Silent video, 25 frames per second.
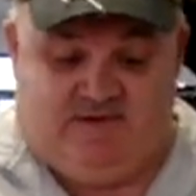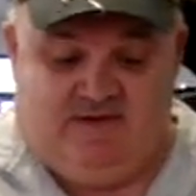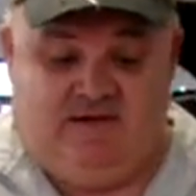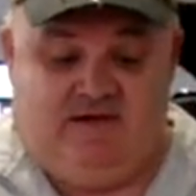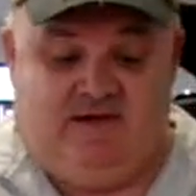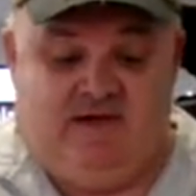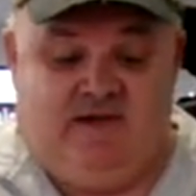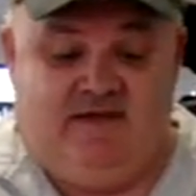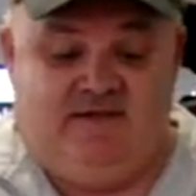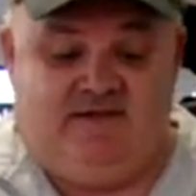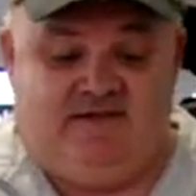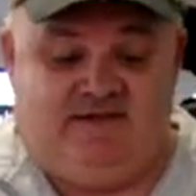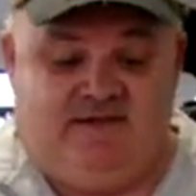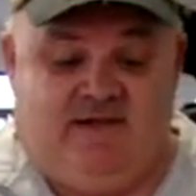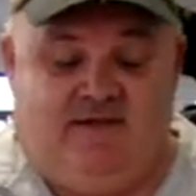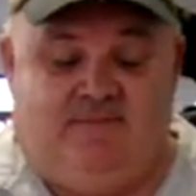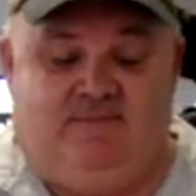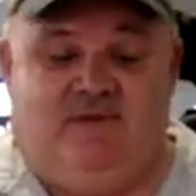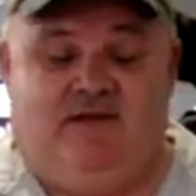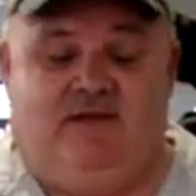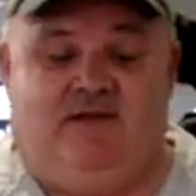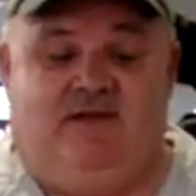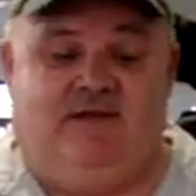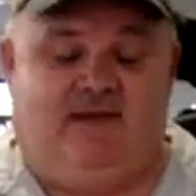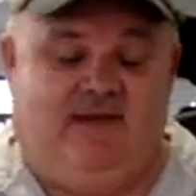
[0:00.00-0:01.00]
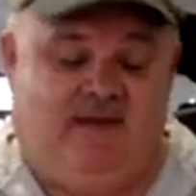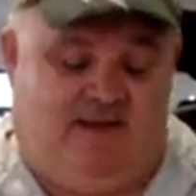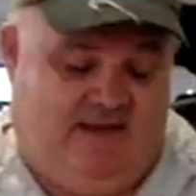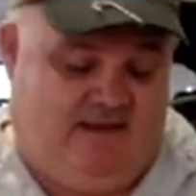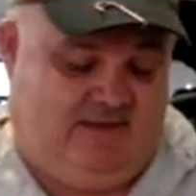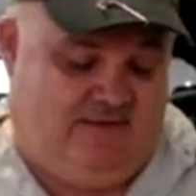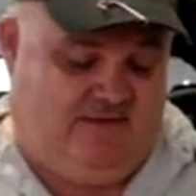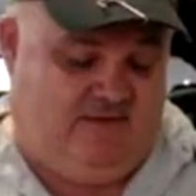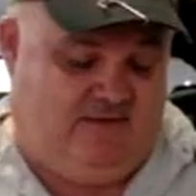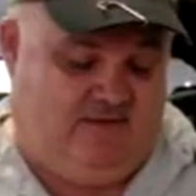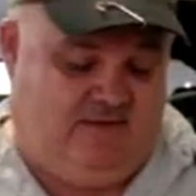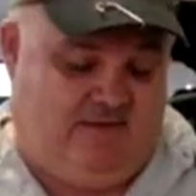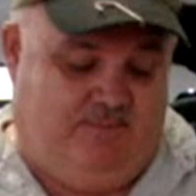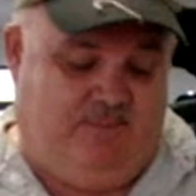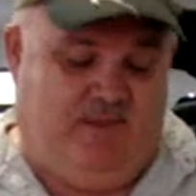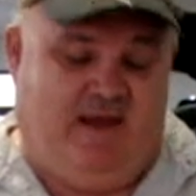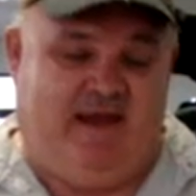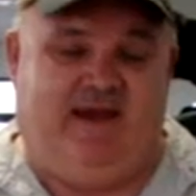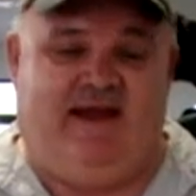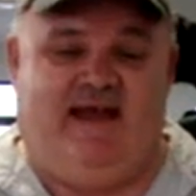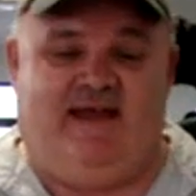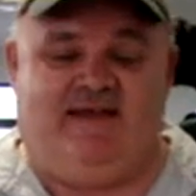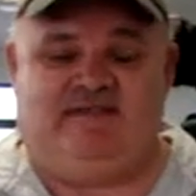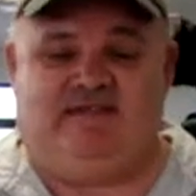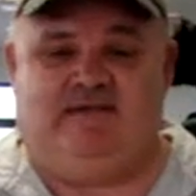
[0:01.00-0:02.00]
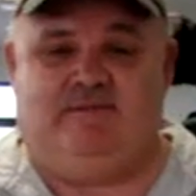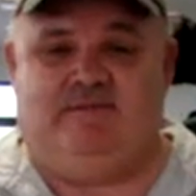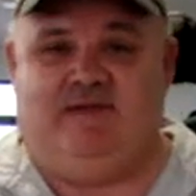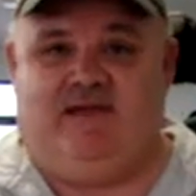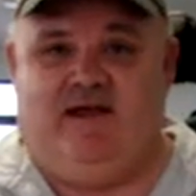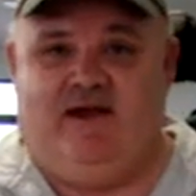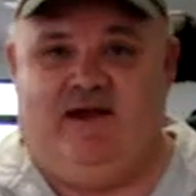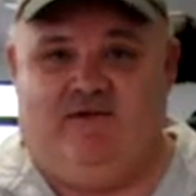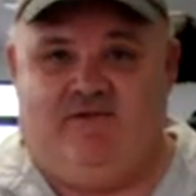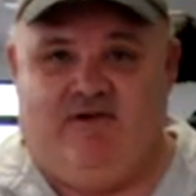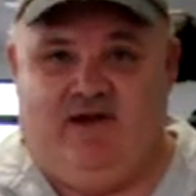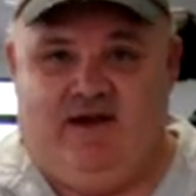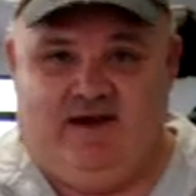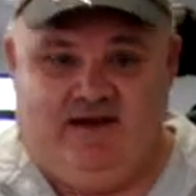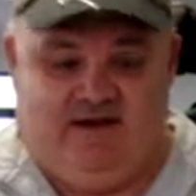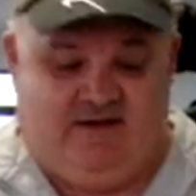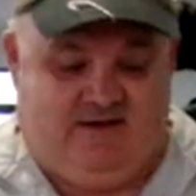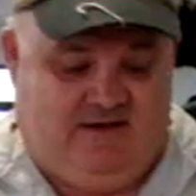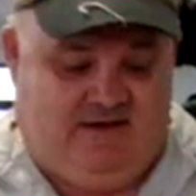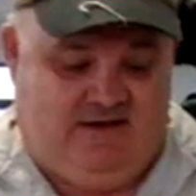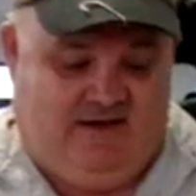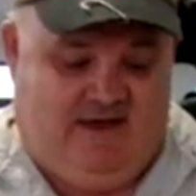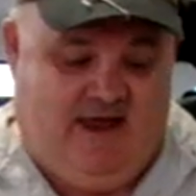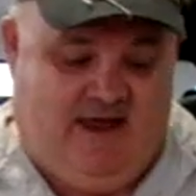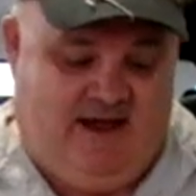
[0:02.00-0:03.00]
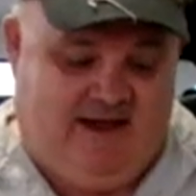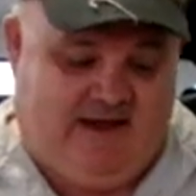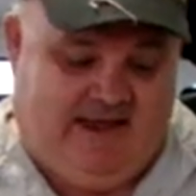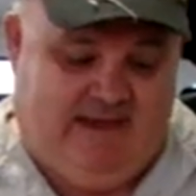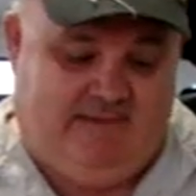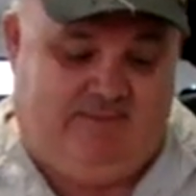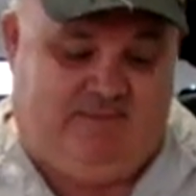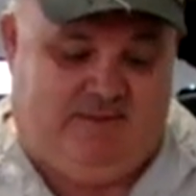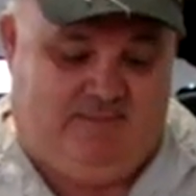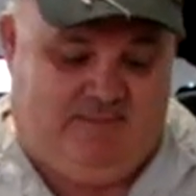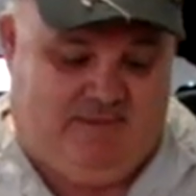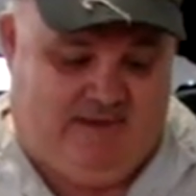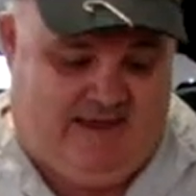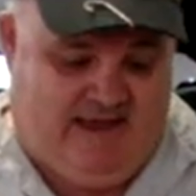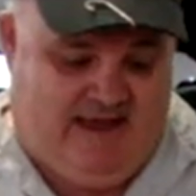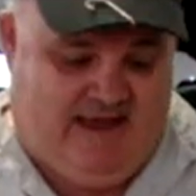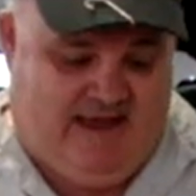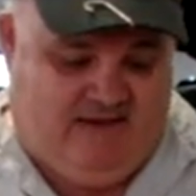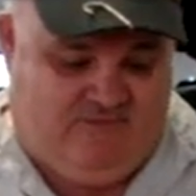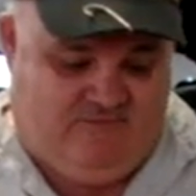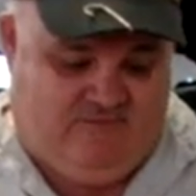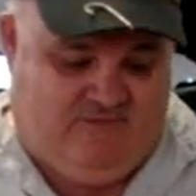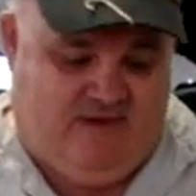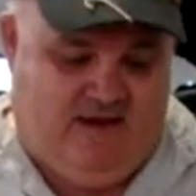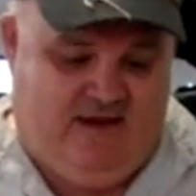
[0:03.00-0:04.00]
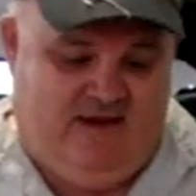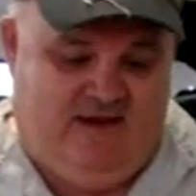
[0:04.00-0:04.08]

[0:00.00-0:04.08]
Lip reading: You need something, the bait has to be aerated. You got to keep them alive.